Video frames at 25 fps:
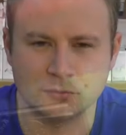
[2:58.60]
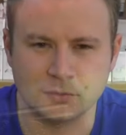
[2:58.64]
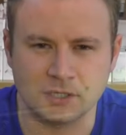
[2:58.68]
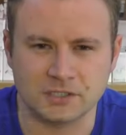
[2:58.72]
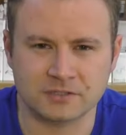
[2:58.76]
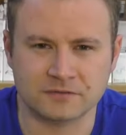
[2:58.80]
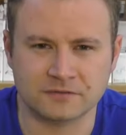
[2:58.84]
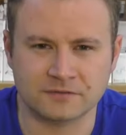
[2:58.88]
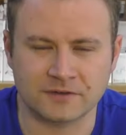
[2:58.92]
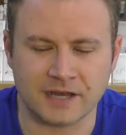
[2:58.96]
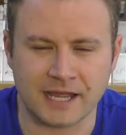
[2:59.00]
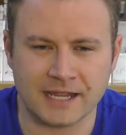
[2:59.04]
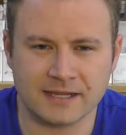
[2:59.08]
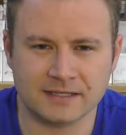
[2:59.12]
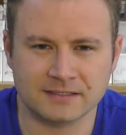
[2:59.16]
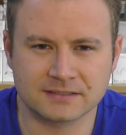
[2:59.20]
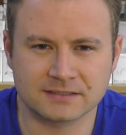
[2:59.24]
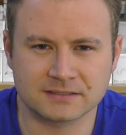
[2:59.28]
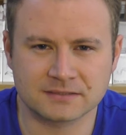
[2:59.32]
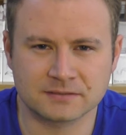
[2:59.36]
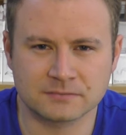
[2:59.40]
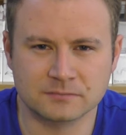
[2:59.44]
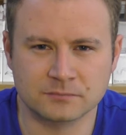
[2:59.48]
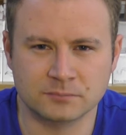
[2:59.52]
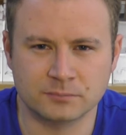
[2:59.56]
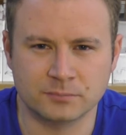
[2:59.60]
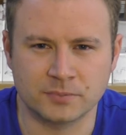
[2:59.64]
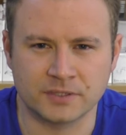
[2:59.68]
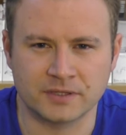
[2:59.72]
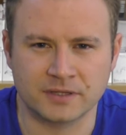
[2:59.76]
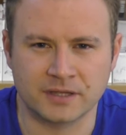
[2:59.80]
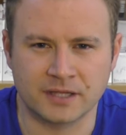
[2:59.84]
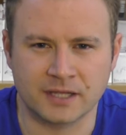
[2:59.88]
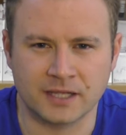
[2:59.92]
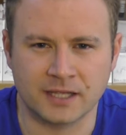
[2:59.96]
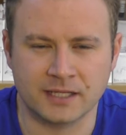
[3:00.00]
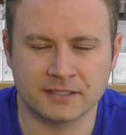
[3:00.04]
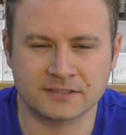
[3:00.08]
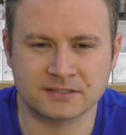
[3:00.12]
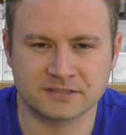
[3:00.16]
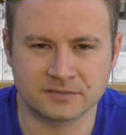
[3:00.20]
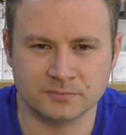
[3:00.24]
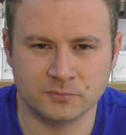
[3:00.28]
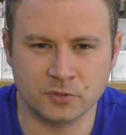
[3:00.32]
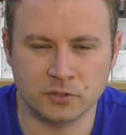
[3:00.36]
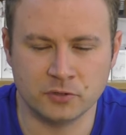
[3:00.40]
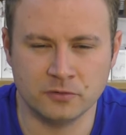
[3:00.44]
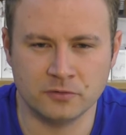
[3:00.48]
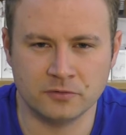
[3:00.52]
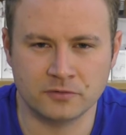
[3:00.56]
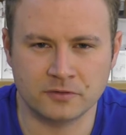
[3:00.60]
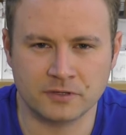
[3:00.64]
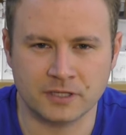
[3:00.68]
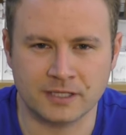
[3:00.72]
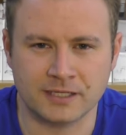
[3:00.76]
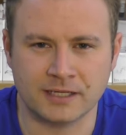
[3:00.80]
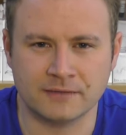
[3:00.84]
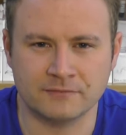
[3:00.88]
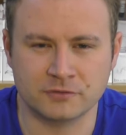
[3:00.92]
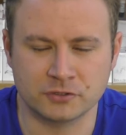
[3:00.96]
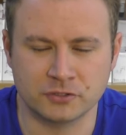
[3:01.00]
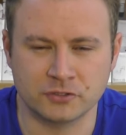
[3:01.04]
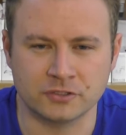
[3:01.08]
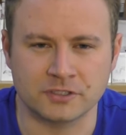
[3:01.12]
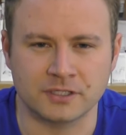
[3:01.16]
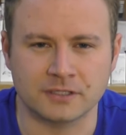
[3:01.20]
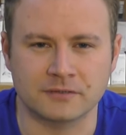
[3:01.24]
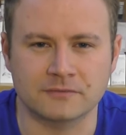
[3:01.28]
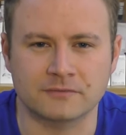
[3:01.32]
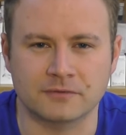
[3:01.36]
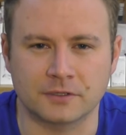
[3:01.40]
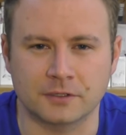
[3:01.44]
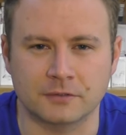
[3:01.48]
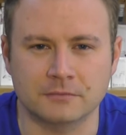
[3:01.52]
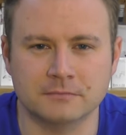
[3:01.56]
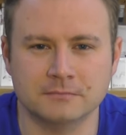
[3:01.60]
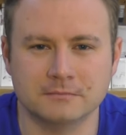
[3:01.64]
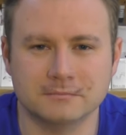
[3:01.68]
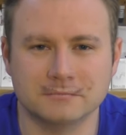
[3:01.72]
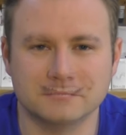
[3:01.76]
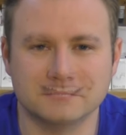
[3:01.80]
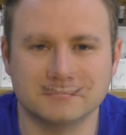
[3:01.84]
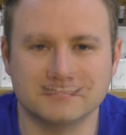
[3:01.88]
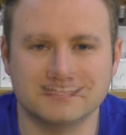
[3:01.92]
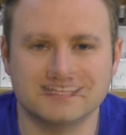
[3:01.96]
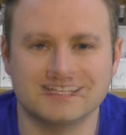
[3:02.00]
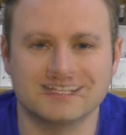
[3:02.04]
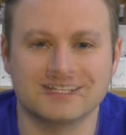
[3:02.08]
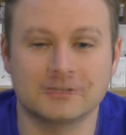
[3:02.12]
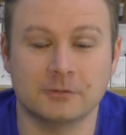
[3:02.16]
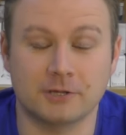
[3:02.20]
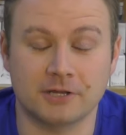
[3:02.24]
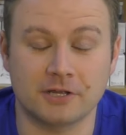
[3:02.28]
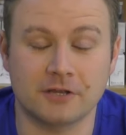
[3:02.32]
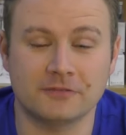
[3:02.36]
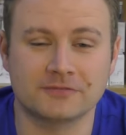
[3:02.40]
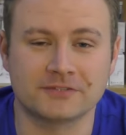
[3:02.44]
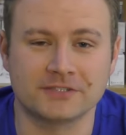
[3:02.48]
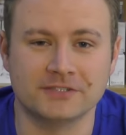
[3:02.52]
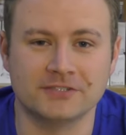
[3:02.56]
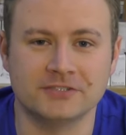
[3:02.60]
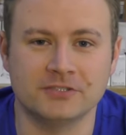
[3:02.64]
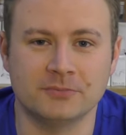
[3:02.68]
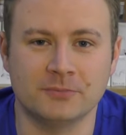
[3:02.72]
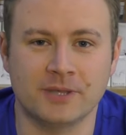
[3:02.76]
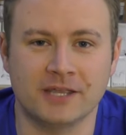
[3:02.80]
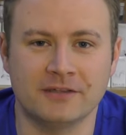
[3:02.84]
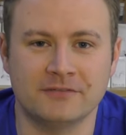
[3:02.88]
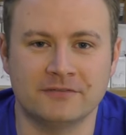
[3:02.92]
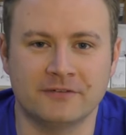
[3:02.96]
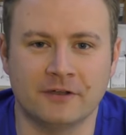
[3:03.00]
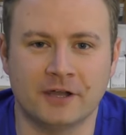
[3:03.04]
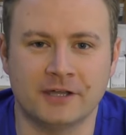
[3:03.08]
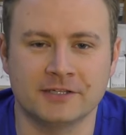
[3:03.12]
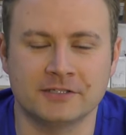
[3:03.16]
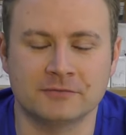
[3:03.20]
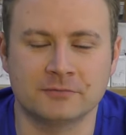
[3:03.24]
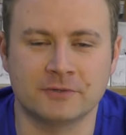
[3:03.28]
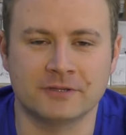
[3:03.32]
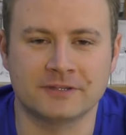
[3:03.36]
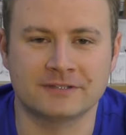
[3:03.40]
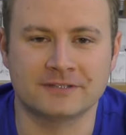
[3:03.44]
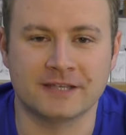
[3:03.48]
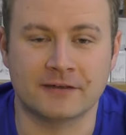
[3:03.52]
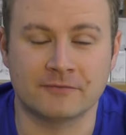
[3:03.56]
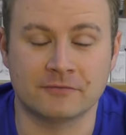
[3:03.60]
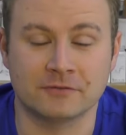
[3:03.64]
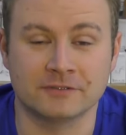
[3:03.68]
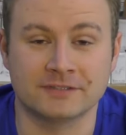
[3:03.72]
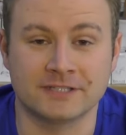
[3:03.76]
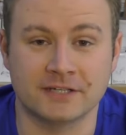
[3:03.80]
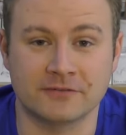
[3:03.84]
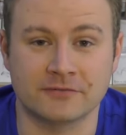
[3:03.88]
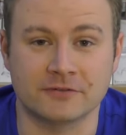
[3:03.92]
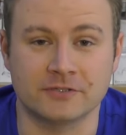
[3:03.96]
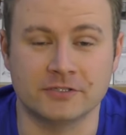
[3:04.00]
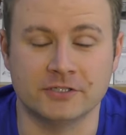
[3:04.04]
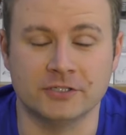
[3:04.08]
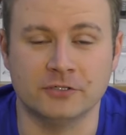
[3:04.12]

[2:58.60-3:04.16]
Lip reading: much flex, but they're smooth and have a good ink flow. Quite often, as you may find with several different